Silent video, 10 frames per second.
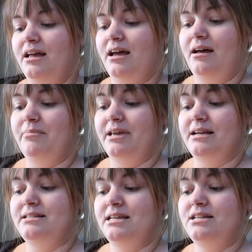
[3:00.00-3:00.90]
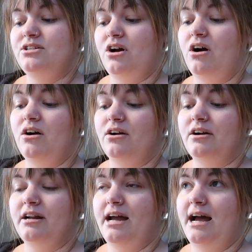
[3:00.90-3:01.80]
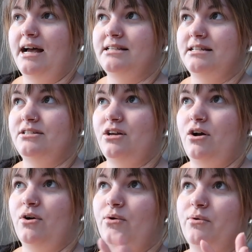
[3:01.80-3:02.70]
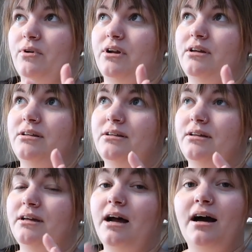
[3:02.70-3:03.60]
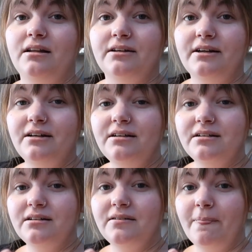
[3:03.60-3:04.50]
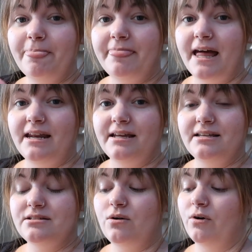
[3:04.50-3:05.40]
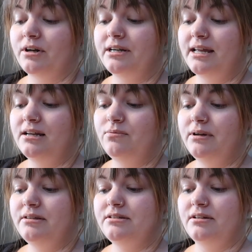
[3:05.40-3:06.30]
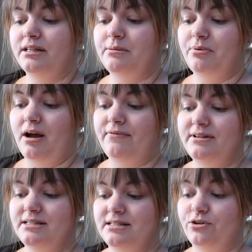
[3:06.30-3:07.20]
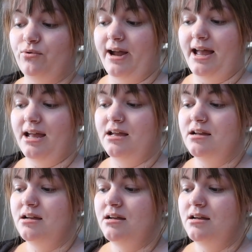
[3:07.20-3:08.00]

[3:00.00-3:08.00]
uh, because each card has its own color that it is coordinated with. So like the Prophets is gray,